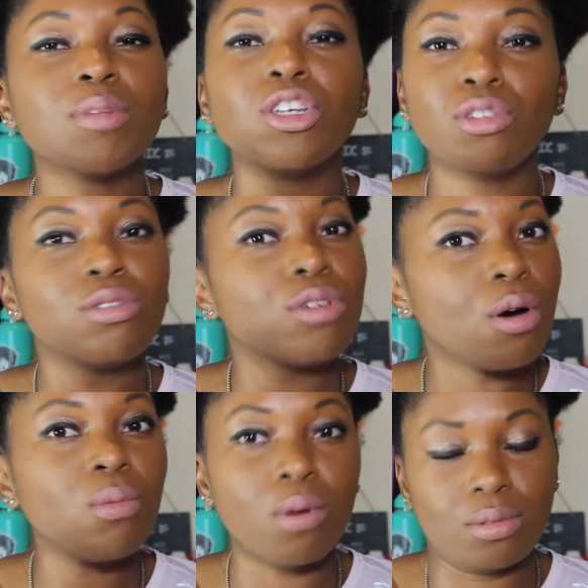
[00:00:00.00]
you
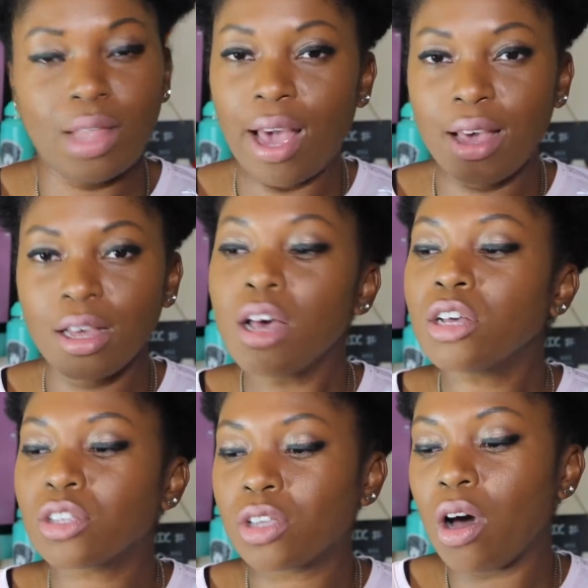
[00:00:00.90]
don't want that.
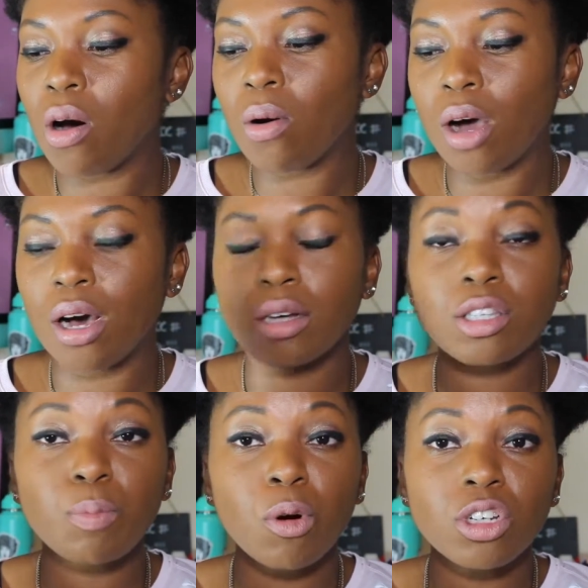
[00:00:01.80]
So
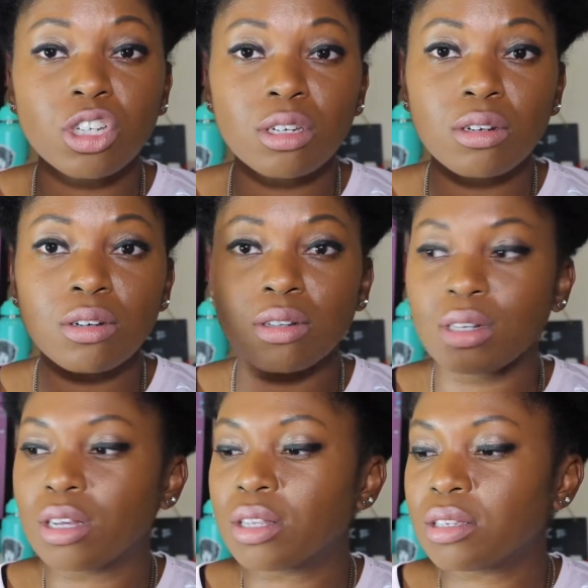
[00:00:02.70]
Sport Shield,
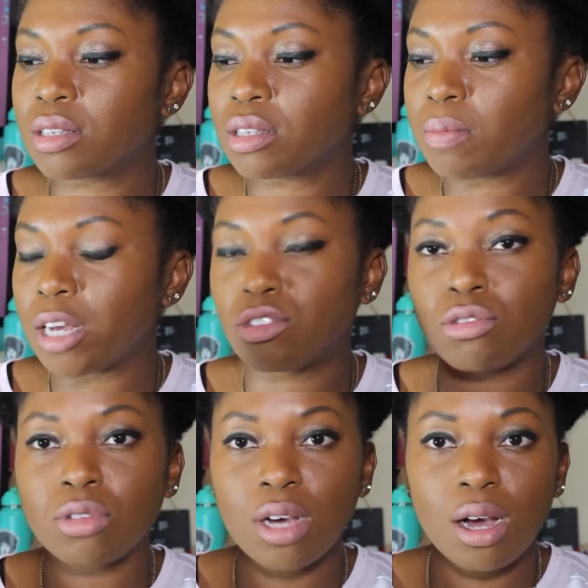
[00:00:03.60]
this is by
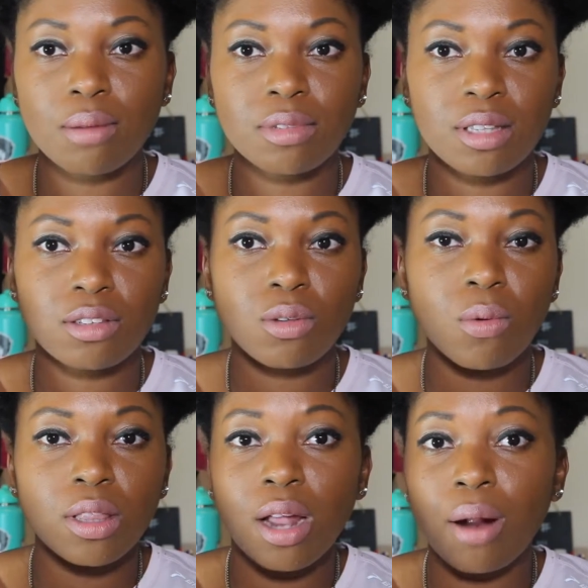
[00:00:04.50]
2 Times. That's the
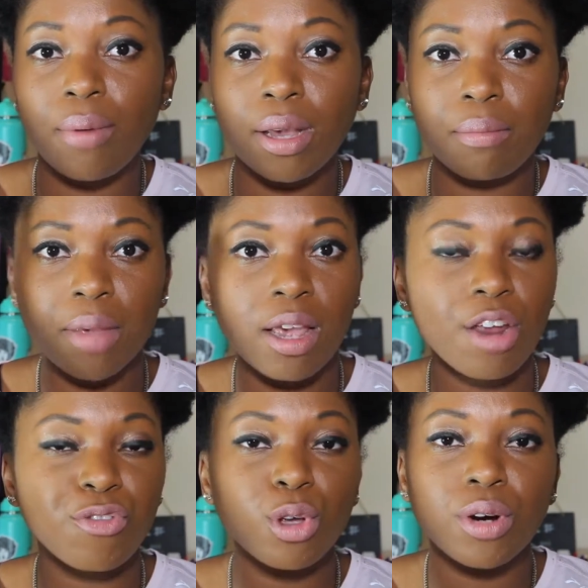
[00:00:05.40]
one that I recommend
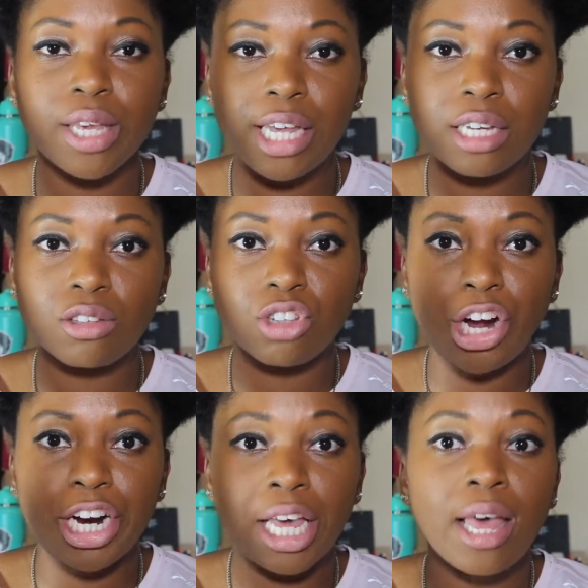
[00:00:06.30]
if you're getting
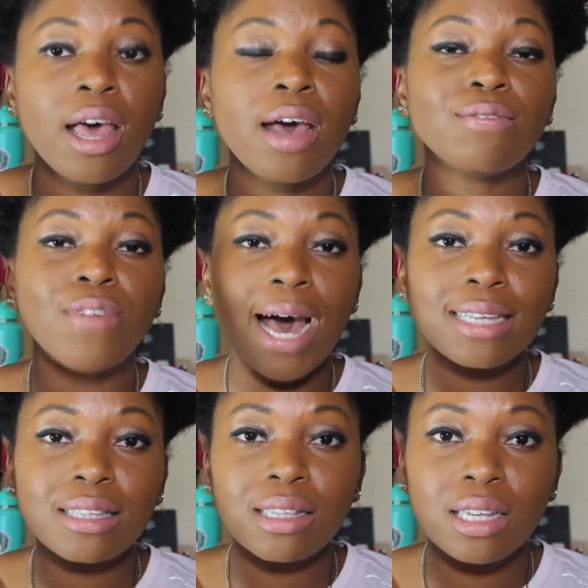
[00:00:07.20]
started.
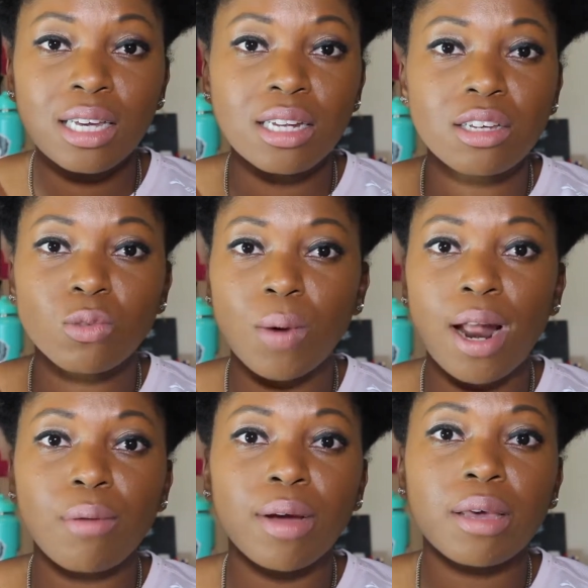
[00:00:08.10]
Vaseline is what
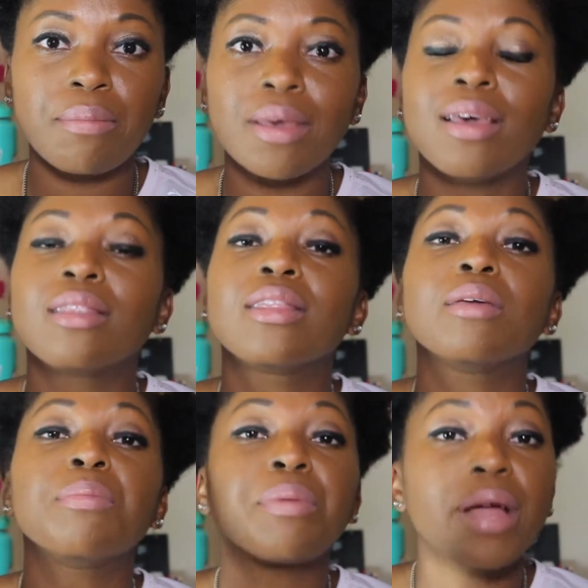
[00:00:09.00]
I recommend,
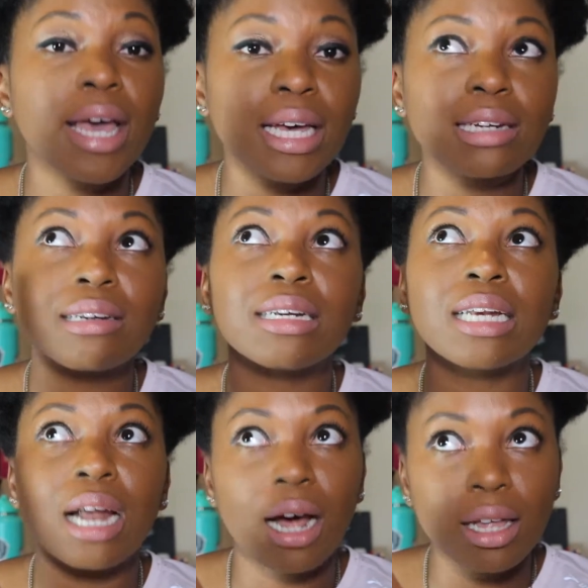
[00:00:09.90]
the brand,
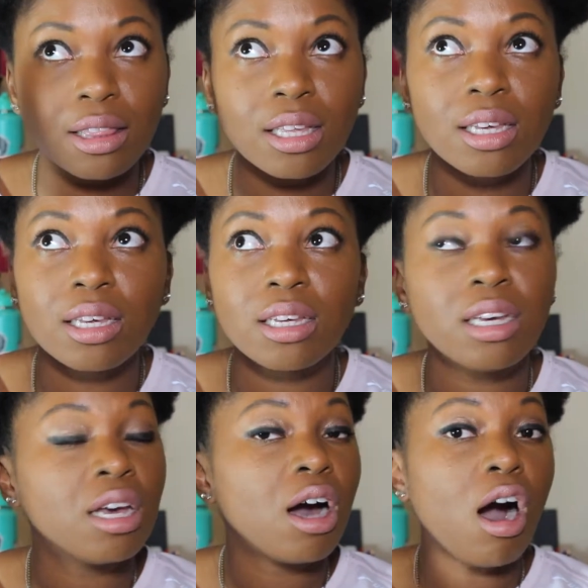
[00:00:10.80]
not the
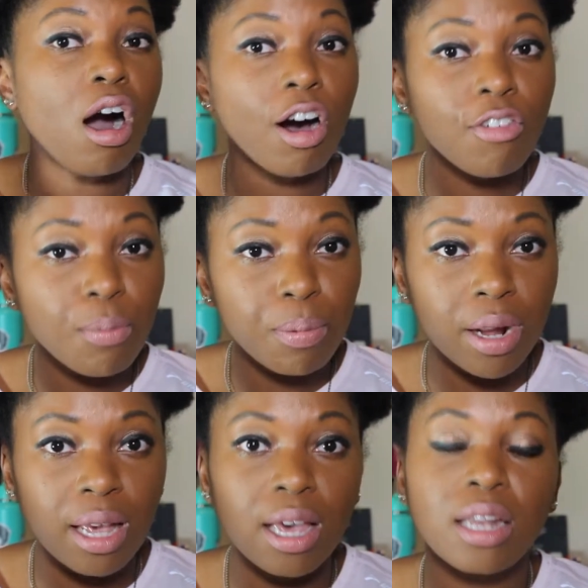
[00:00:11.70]

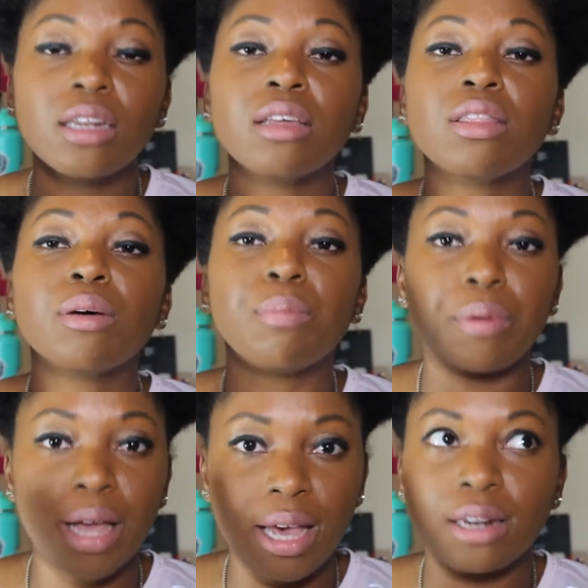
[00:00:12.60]
off-brand, the
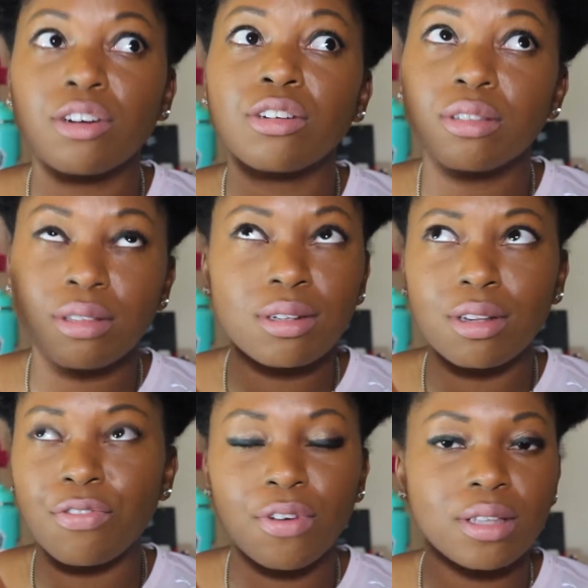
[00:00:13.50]
brand. There is a
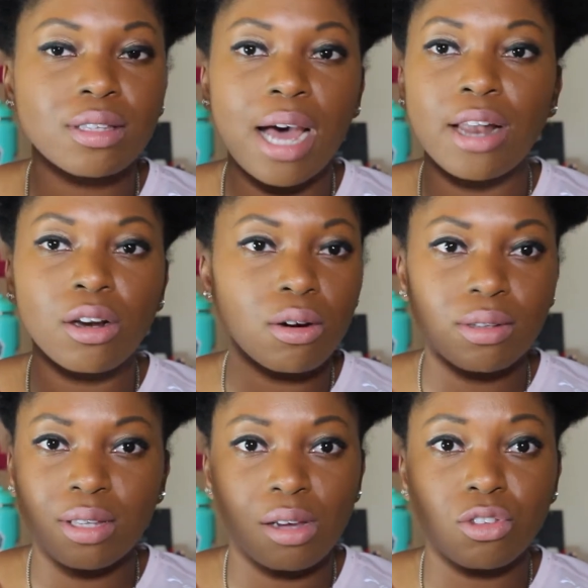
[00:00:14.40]
difference. I know it
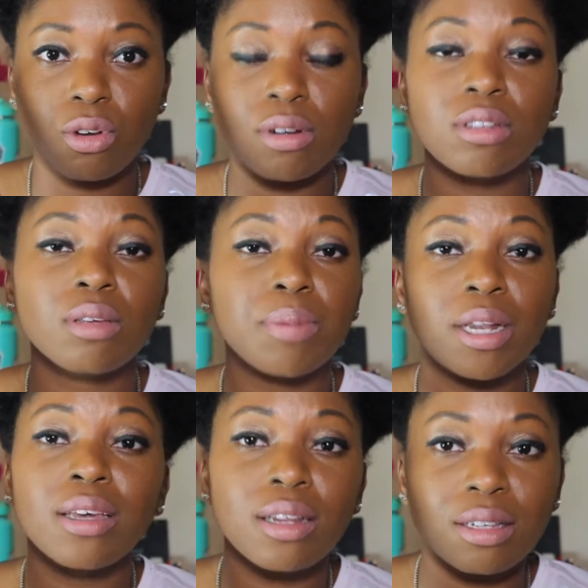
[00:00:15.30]
sounds crazy, but
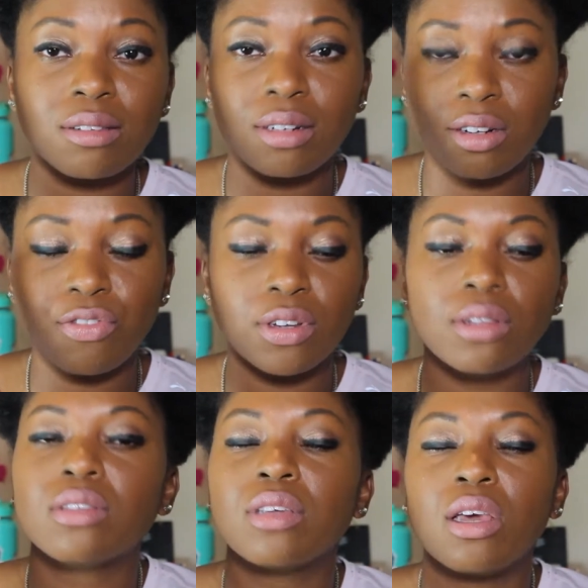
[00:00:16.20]
it is a
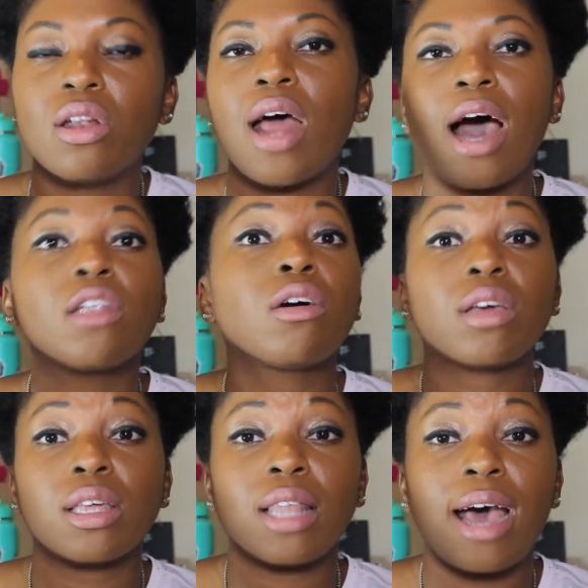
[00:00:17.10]
difference in how long
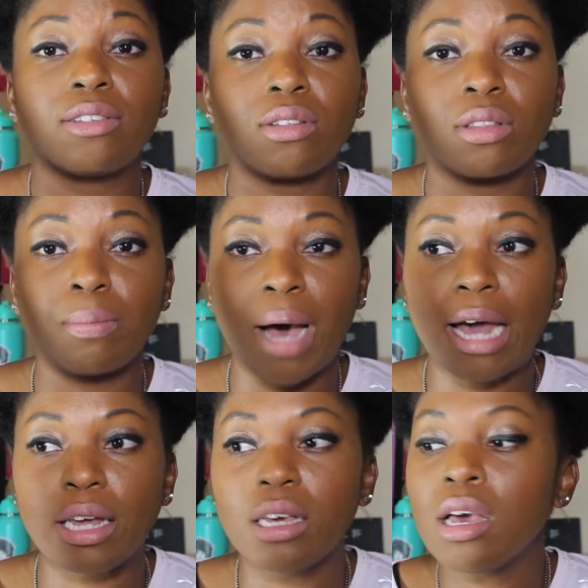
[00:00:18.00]
it lasts on the
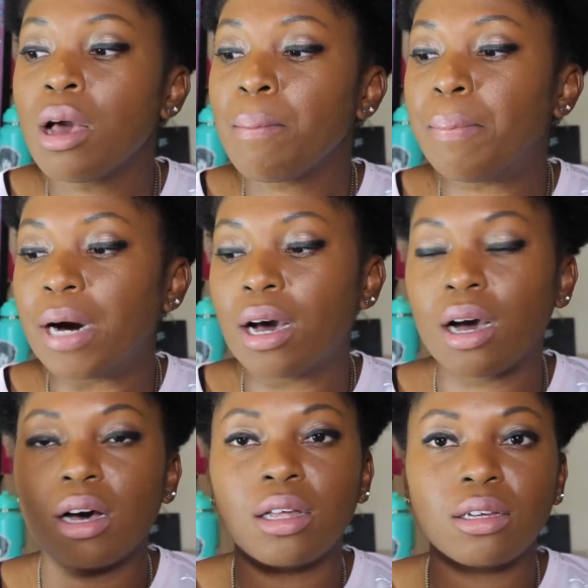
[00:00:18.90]
body.
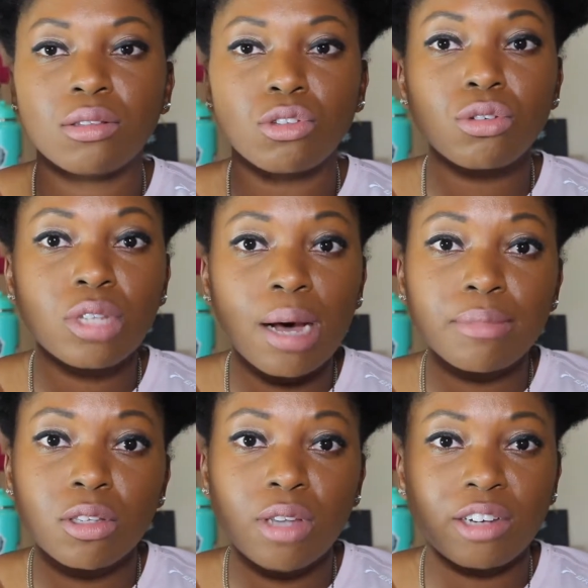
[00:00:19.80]
But 2 Times
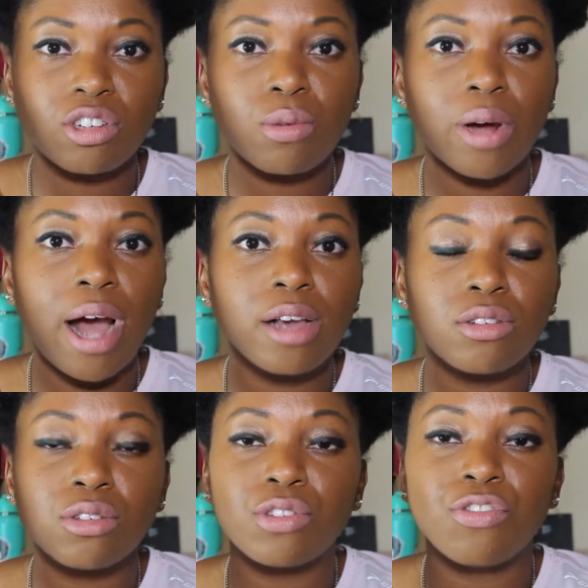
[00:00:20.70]
is actually what I
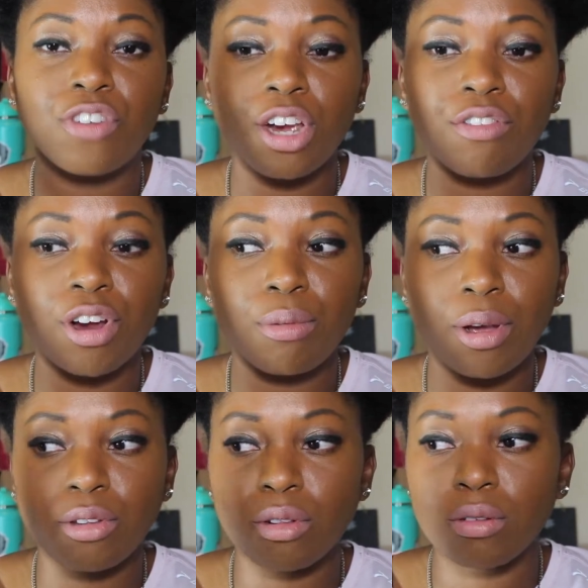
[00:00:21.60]
use very
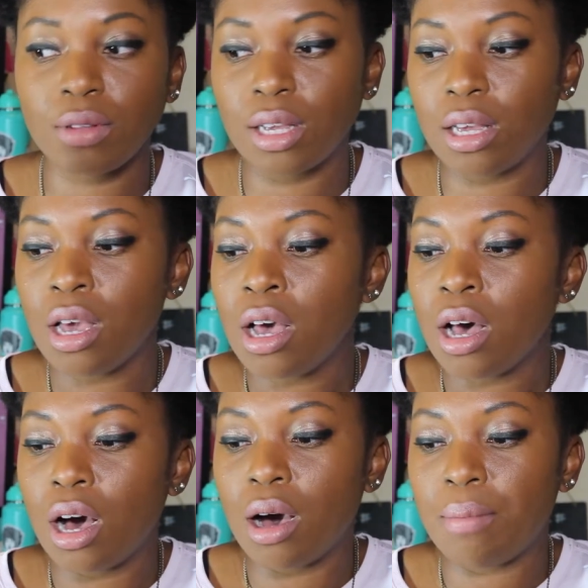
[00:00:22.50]
regularly,
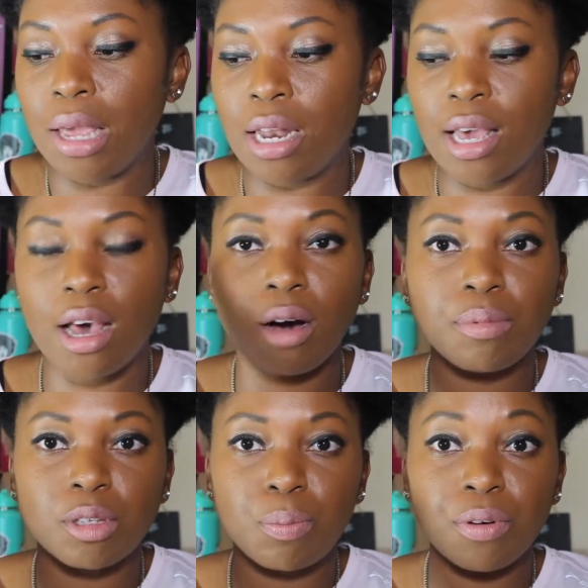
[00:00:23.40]
and it
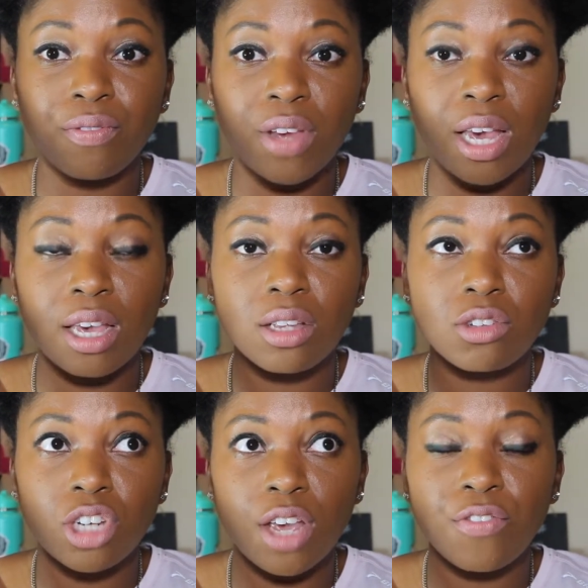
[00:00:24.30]
helps prevent
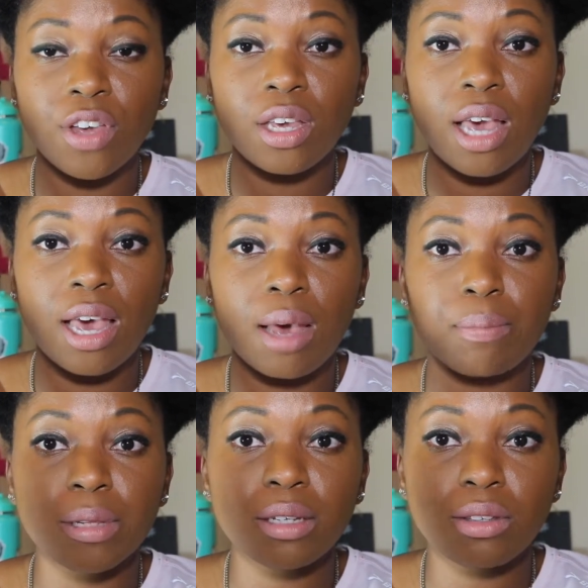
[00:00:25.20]
chafing and
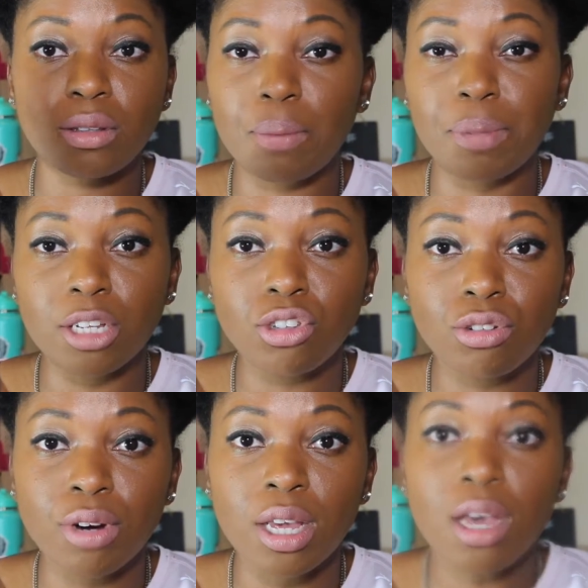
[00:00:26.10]

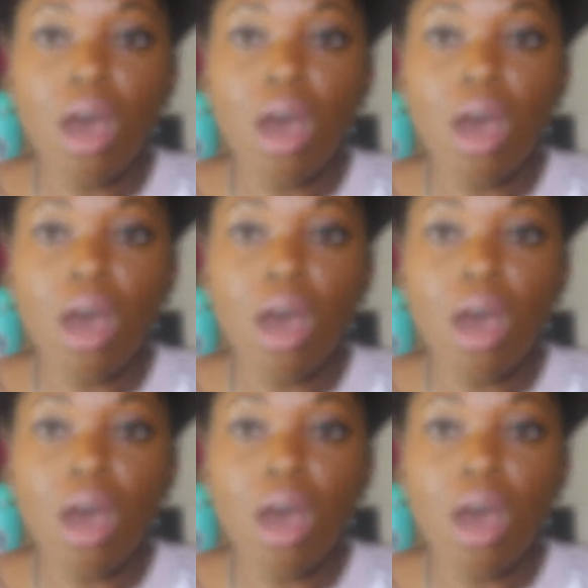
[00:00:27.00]
blistering.